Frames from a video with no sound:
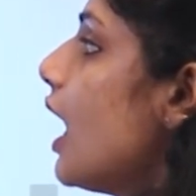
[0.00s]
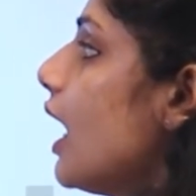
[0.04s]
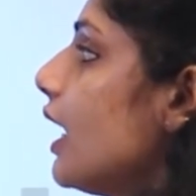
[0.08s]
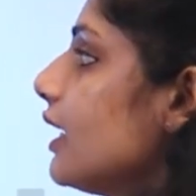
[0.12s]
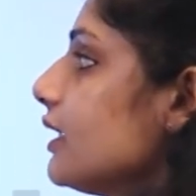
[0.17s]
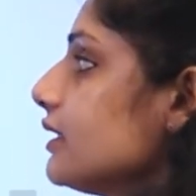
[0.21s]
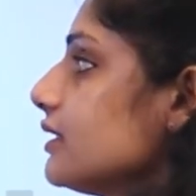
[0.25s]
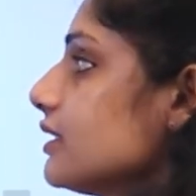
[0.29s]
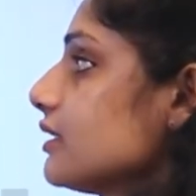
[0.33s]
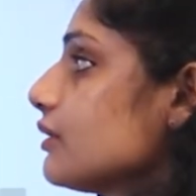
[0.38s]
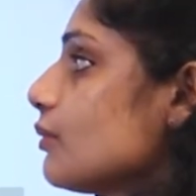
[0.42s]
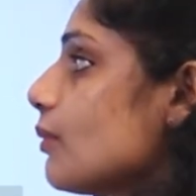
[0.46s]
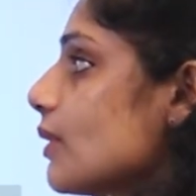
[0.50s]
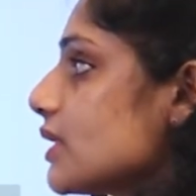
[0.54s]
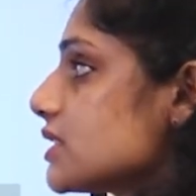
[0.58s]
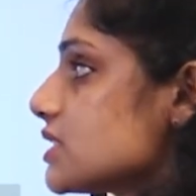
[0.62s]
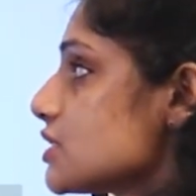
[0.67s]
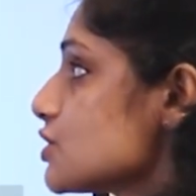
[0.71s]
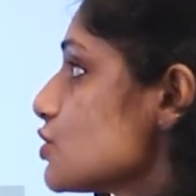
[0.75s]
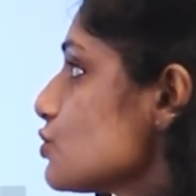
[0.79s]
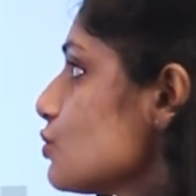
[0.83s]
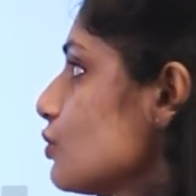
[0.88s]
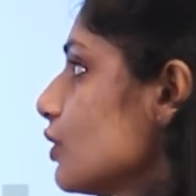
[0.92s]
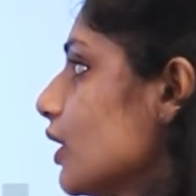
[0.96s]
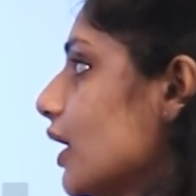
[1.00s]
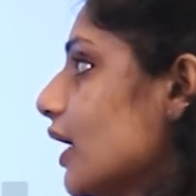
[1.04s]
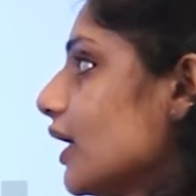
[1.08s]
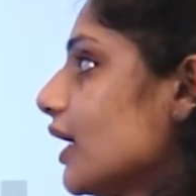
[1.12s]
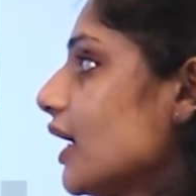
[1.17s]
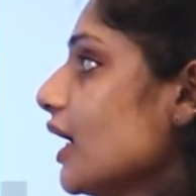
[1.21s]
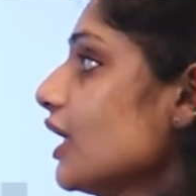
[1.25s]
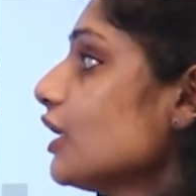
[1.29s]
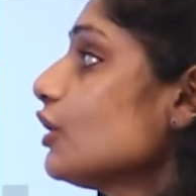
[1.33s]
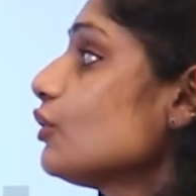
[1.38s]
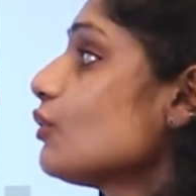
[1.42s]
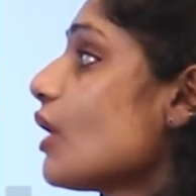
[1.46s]
Another question, so
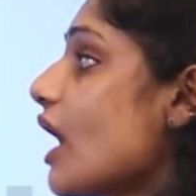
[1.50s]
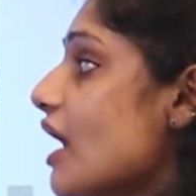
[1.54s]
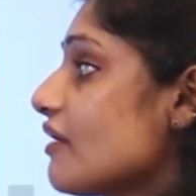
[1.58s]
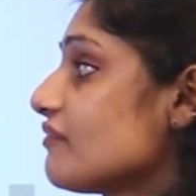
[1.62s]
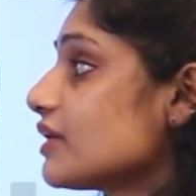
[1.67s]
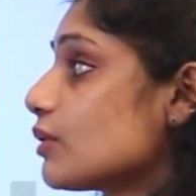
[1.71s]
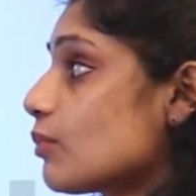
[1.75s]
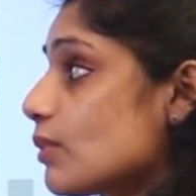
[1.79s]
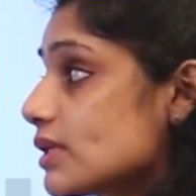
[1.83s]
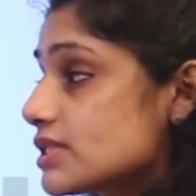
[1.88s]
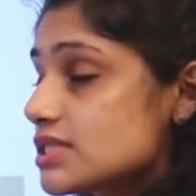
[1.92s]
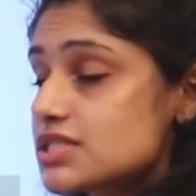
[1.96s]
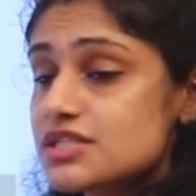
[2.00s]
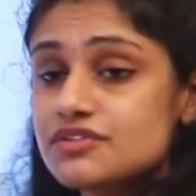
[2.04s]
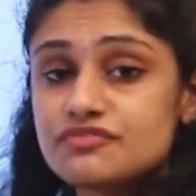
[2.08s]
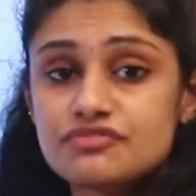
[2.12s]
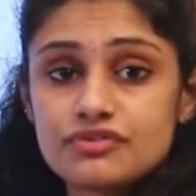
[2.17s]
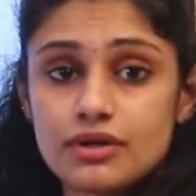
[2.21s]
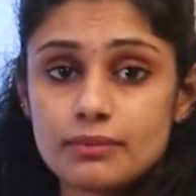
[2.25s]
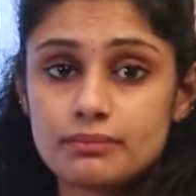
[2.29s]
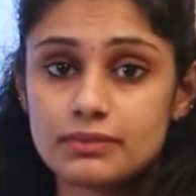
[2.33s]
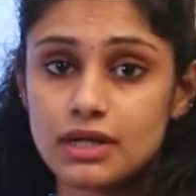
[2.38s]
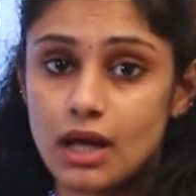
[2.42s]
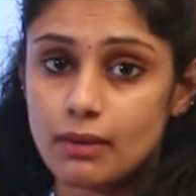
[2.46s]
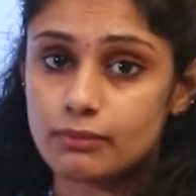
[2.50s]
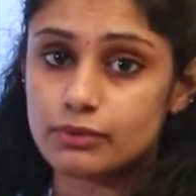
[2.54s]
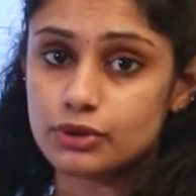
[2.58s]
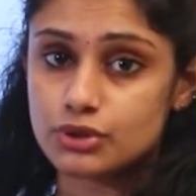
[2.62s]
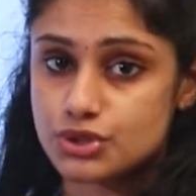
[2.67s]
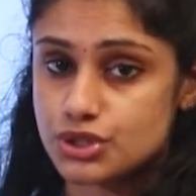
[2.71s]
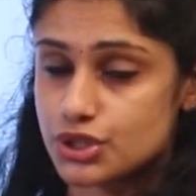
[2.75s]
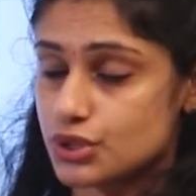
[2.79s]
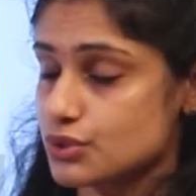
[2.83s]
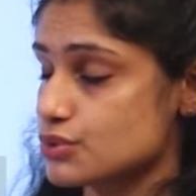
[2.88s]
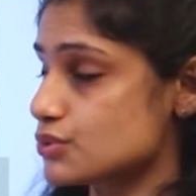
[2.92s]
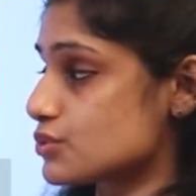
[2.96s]
again you have a question from
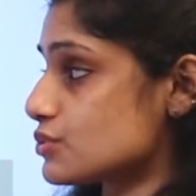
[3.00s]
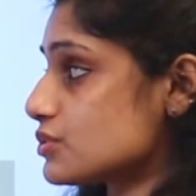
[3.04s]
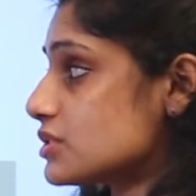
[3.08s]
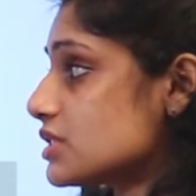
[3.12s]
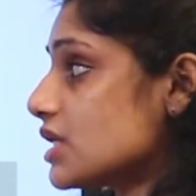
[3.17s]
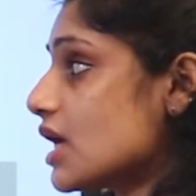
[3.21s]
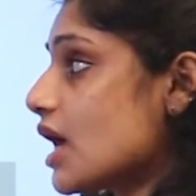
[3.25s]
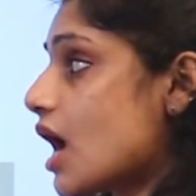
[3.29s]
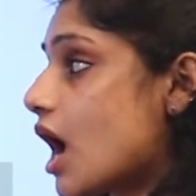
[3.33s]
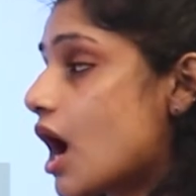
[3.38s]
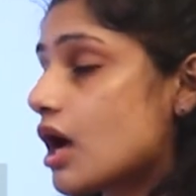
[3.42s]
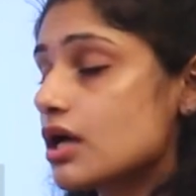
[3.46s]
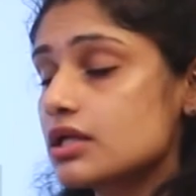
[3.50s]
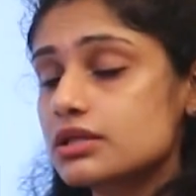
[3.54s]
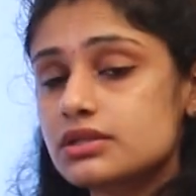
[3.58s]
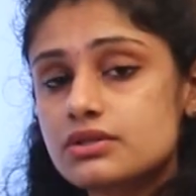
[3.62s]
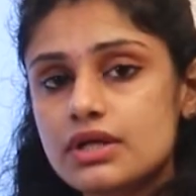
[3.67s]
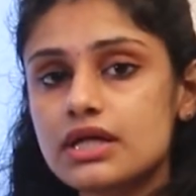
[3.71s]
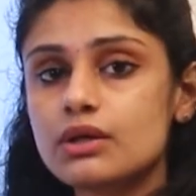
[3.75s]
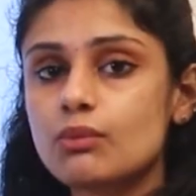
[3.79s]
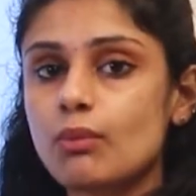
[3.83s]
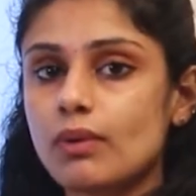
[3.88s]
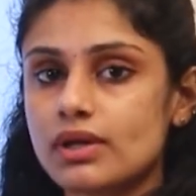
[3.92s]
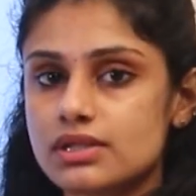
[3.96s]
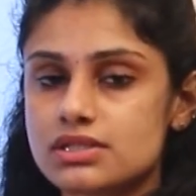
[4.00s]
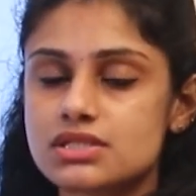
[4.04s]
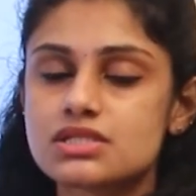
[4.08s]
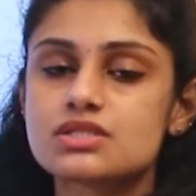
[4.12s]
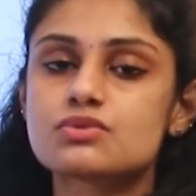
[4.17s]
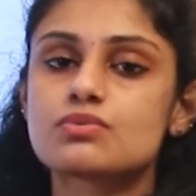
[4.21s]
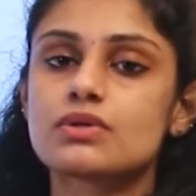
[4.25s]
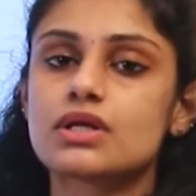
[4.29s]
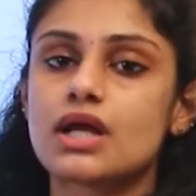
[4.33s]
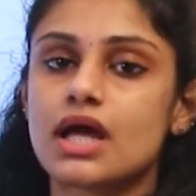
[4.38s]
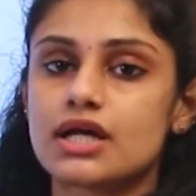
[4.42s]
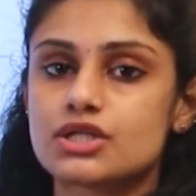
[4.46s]
WTO. So see, 3
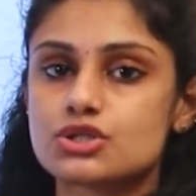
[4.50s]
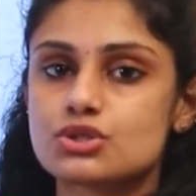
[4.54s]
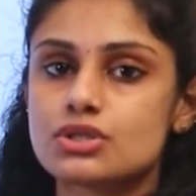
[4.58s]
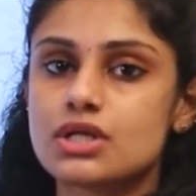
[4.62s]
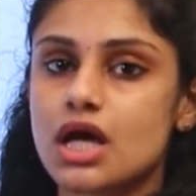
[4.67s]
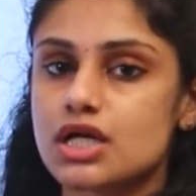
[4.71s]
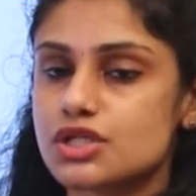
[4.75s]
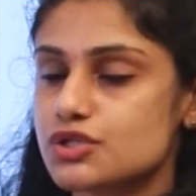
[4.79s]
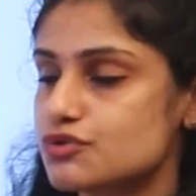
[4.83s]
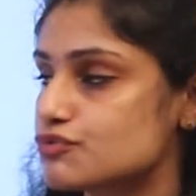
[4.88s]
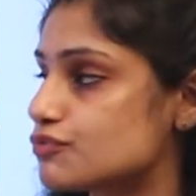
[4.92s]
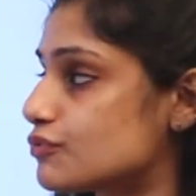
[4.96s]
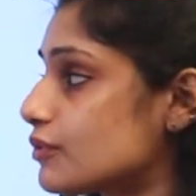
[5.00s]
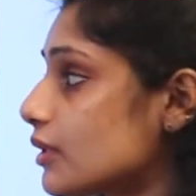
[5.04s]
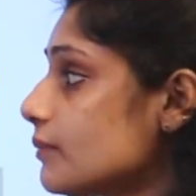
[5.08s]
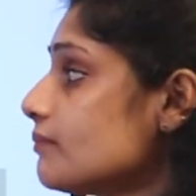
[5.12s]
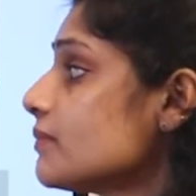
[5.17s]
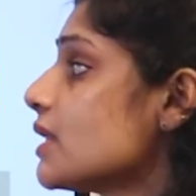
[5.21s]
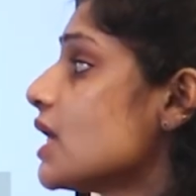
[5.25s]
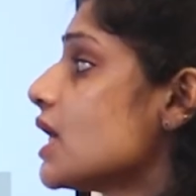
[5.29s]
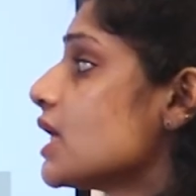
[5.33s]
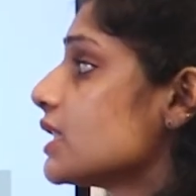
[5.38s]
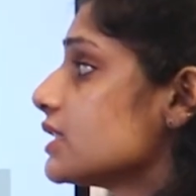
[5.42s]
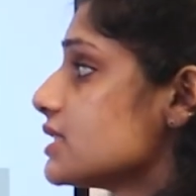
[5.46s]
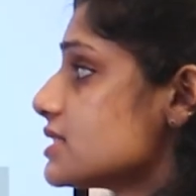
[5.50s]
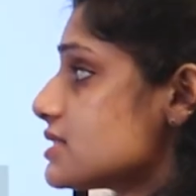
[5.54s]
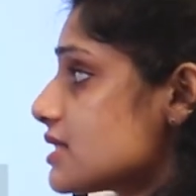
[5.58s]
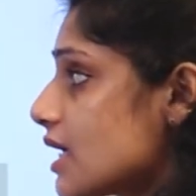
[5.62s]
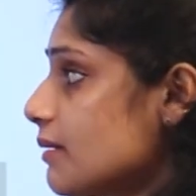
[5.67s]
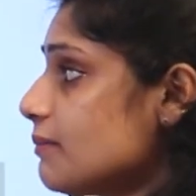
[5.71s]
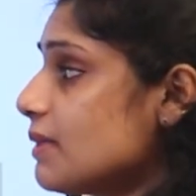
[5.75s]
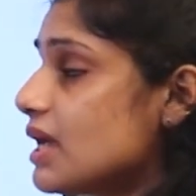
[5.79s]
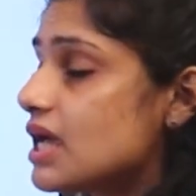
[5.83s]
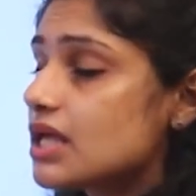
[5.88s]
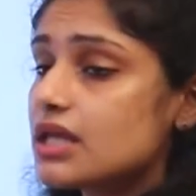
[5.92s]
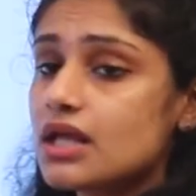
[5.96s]
questions were actually asked from the
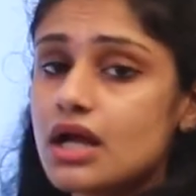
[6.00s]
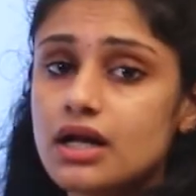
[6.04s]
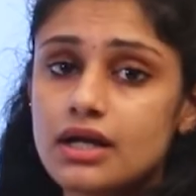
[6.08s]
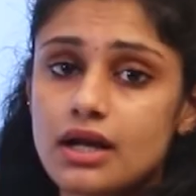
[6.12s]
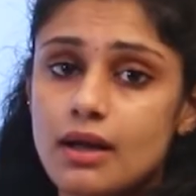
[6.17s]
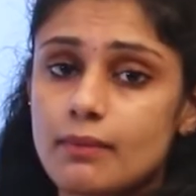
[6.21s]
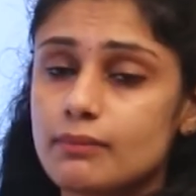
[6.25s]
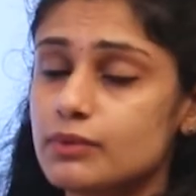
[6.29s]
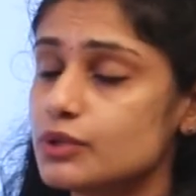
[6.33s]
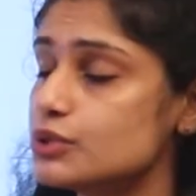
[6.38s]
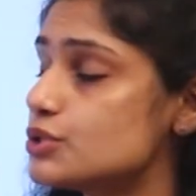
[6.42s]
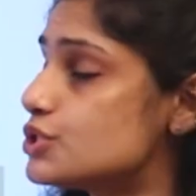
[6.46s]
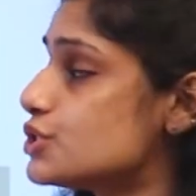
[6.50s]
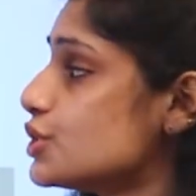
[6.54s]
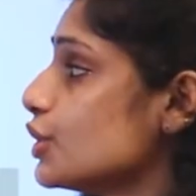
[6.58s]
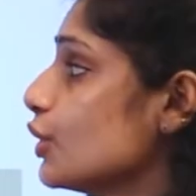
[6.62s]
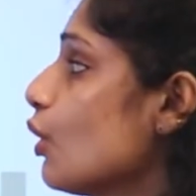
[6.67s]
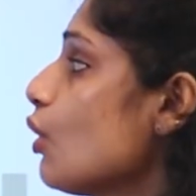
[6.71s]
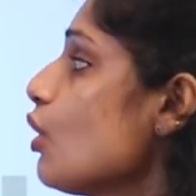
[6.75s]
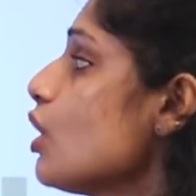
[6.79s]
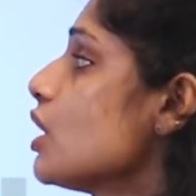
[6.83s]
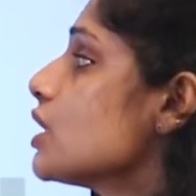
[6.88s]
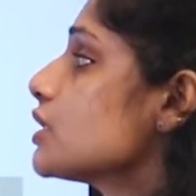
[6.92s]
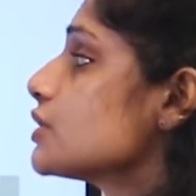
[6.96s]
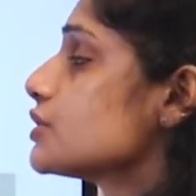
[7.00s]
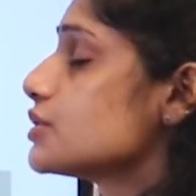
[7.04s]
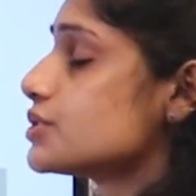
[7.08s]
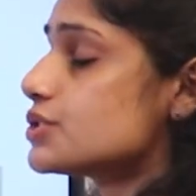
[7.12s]
same area WTO.